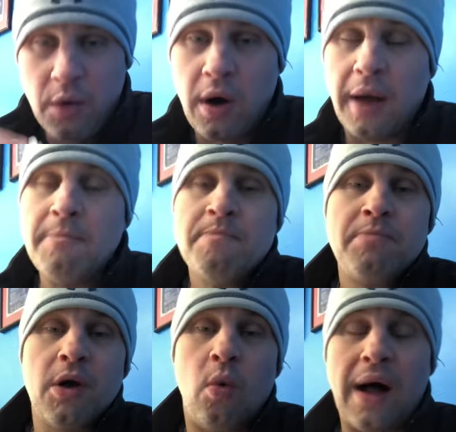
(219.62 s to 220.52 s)
you what.
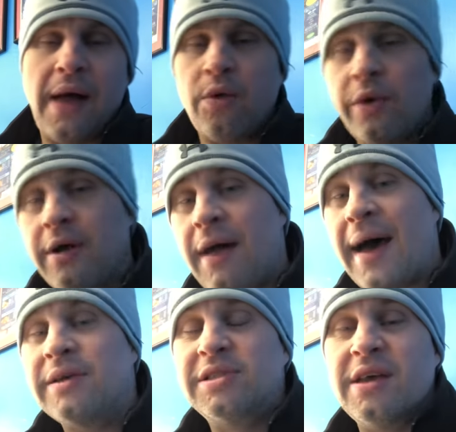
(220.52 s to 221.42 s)
While I
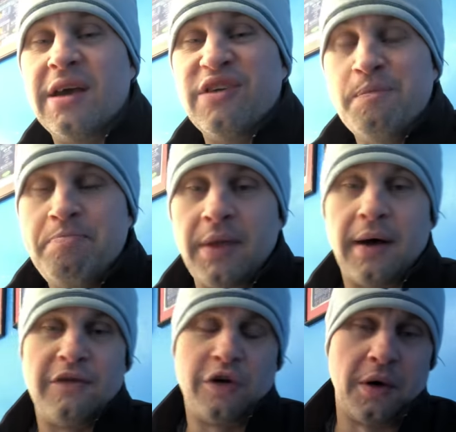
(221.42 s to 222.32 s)
realize the
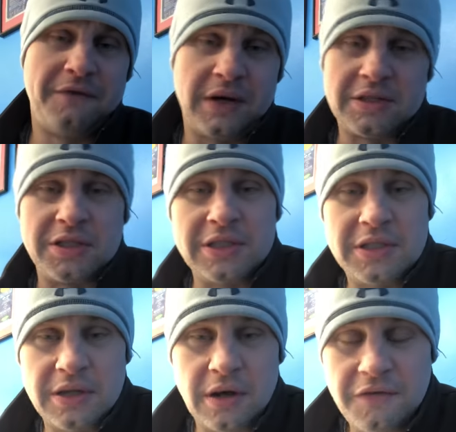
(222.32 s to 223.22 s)
terrific
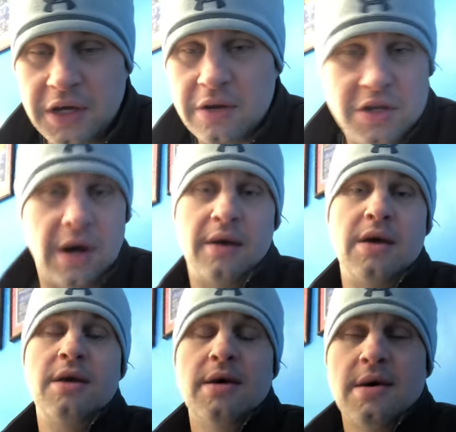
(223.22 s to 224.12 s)
season of
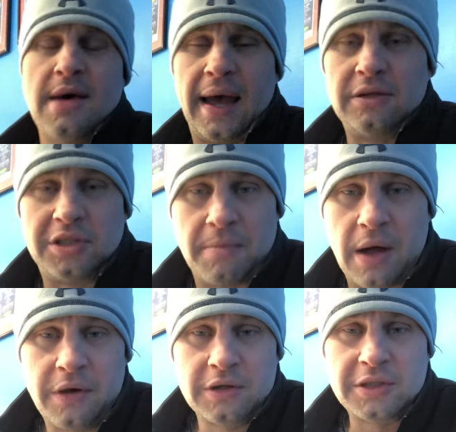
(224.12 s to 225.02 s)
Kentucky and some
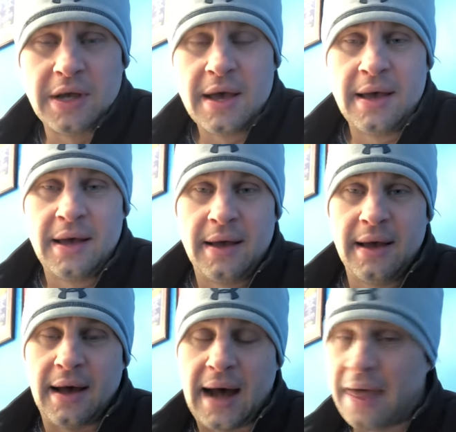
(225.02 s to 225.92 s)
others,
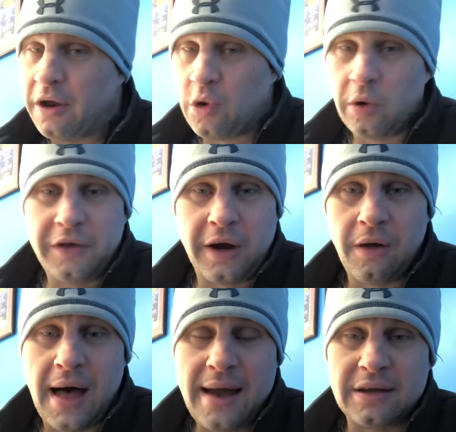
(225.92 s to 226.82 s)
I think North
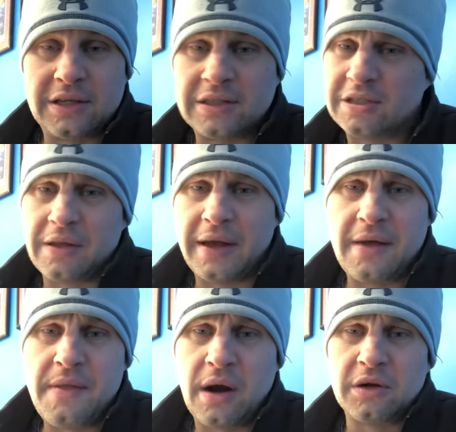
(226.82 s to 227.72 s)
Carolina has slid
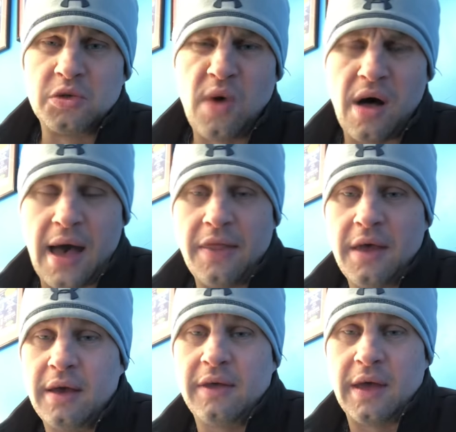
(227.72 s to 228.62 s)
in there as well. I
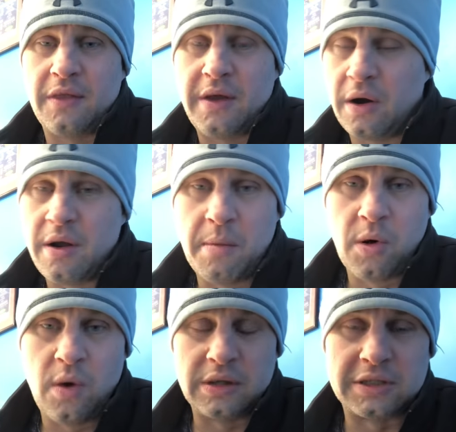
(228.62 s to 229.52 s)
think that they're a
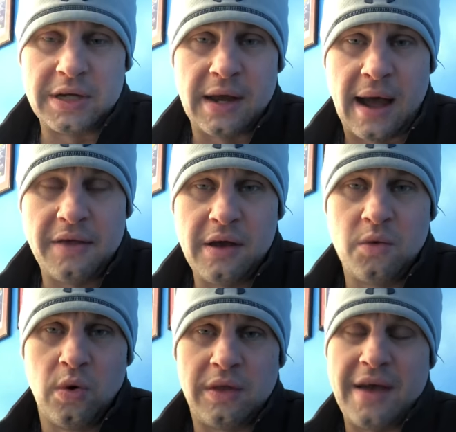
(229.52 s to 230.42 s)
number one seed. I
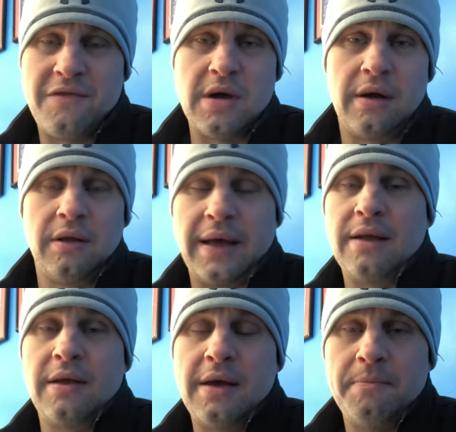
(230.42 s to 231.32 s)
think what they've done
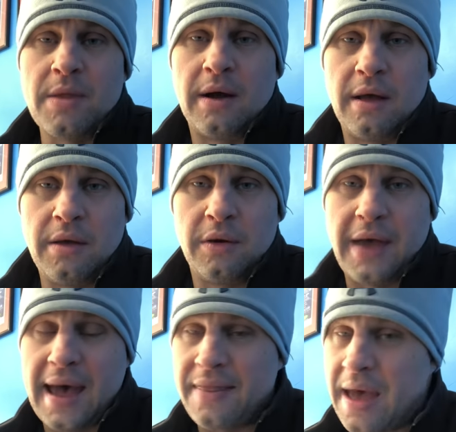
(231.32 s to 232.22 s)
lately, you know,
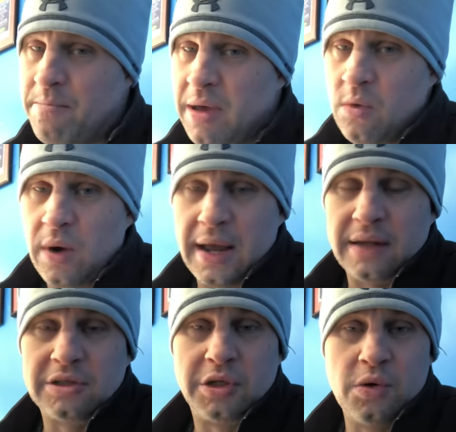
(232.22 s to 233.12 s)
they had that big win
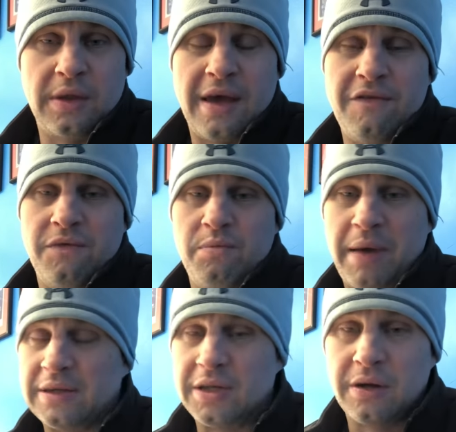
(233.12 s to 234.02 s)
against Duke. They've
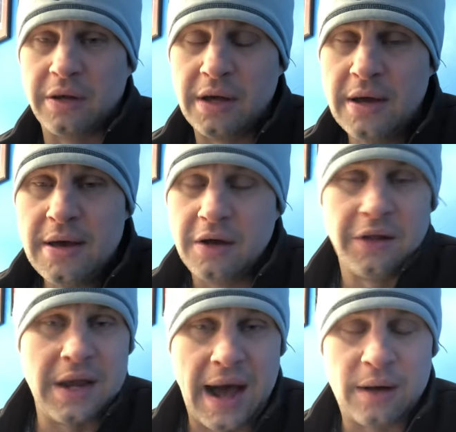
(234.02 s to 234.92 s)
basically
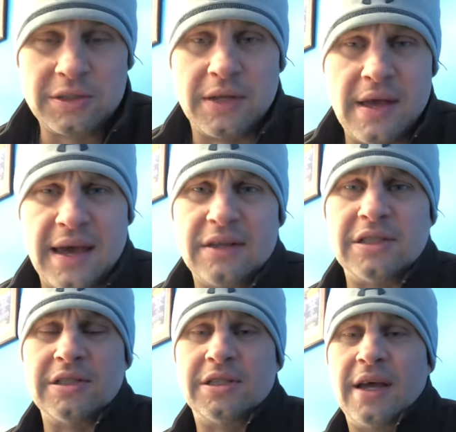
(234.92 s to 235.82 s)
cleaned house in the
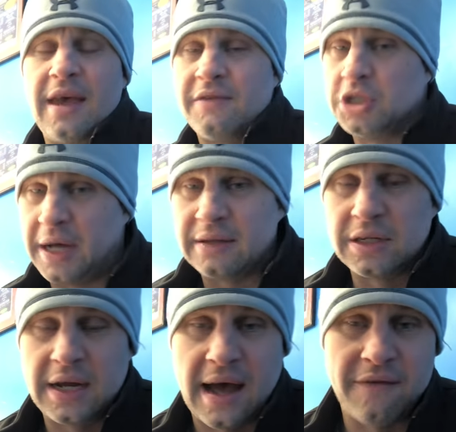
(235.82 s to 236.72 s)
ACC. They have a chance
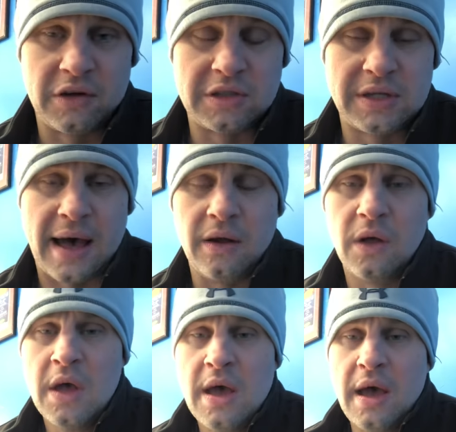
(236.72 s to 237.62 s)
at a conference
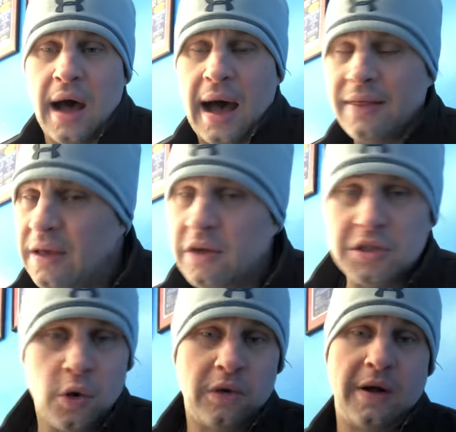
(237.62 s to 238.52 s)
title. I think
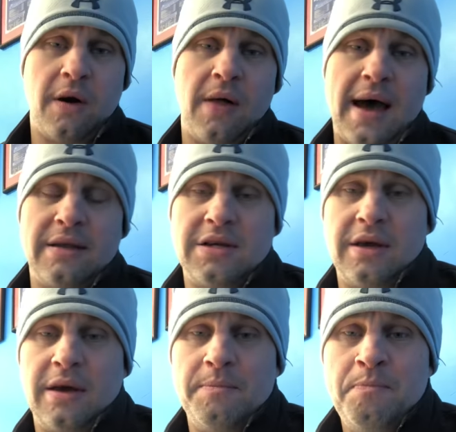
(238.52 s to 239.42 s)
this North Carolina
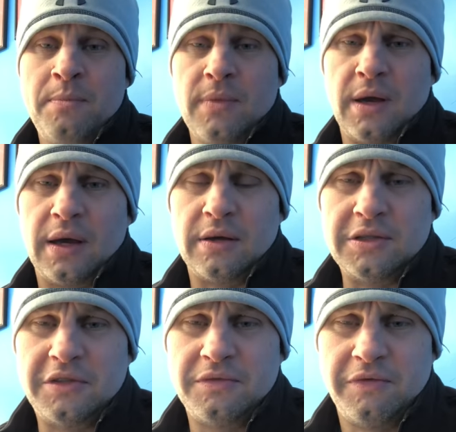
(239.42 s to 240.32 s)
team is